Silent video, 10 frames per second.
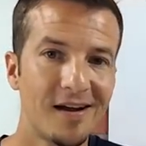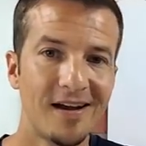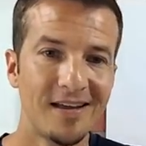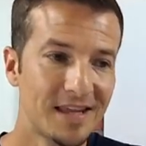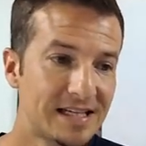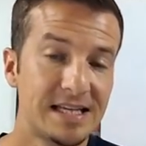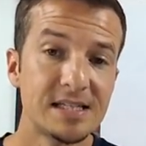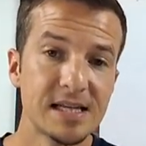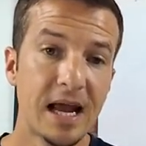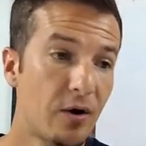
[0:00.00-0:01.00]
The
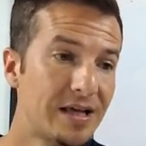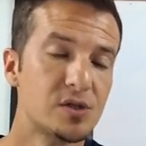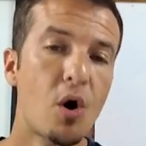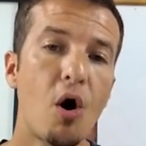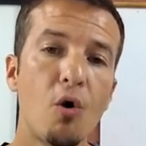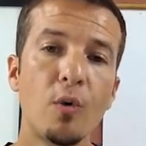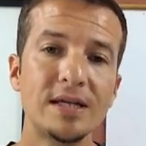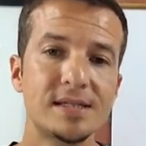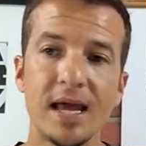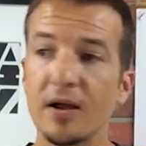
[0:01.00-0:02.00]
discount is always
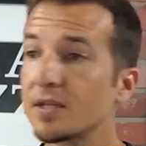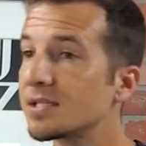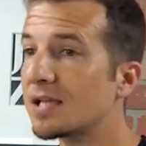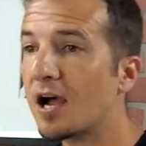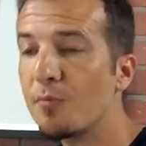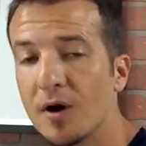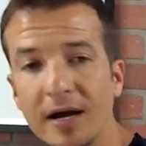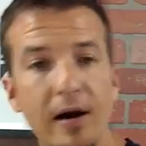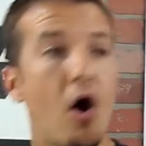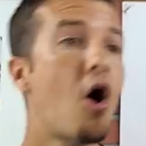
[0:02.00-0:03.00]
there. The stock
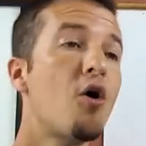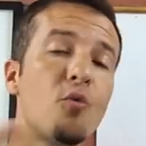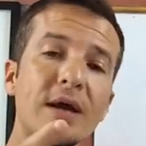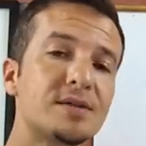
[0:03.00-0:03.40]
market always